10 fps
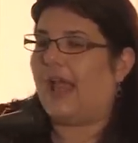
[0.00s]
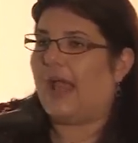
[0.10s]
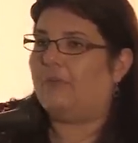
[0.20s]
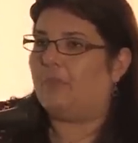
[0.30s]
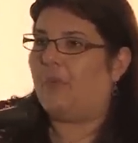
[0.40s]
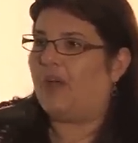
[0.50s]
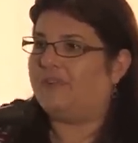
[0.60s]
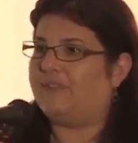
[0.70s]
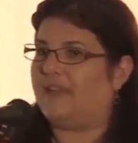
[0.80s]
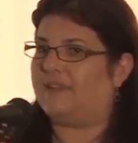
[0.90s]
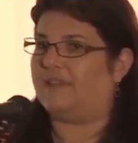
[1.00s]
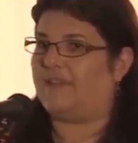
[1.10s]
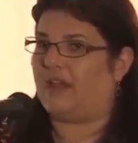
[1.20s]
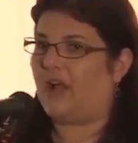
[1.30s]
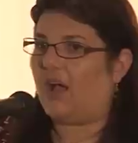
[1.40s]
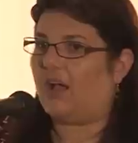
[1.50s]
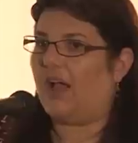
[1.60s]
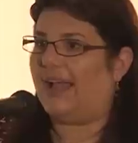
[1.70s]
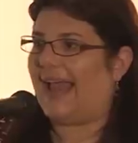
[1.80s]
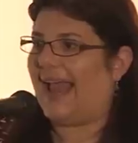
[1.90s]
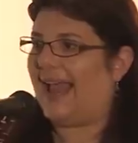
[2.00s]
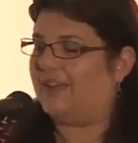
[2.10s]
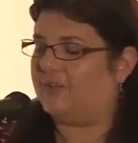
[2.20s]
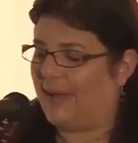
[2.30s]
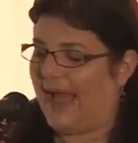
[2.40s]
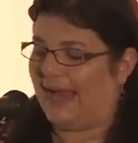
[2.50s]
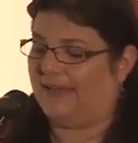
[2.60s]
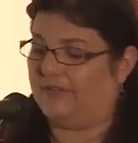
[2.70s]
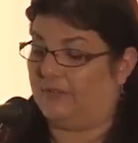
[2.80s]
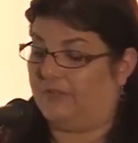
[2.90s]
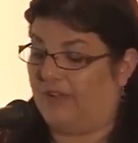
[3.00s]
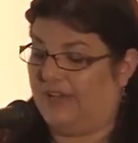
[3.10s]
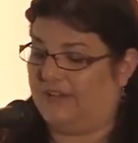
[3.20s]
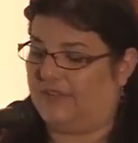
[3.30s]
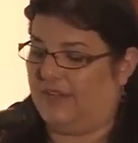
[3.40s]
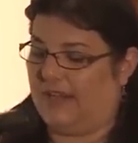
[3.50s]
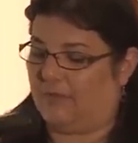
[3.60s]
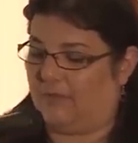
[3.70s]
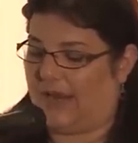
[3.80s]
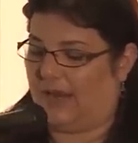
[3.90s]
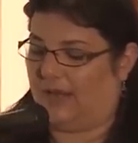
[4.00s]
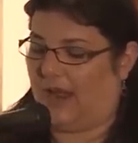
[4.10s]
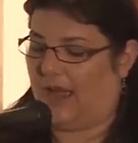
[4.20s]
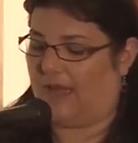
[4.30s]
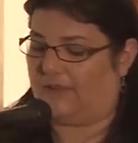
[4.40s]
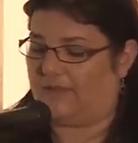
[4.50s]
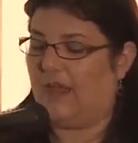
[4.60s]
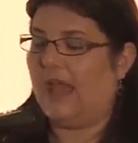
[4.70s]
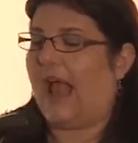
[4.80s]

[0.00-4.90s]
And what Moss says is that Cuck kind of hangs back. He's afraid he's going to get recognized.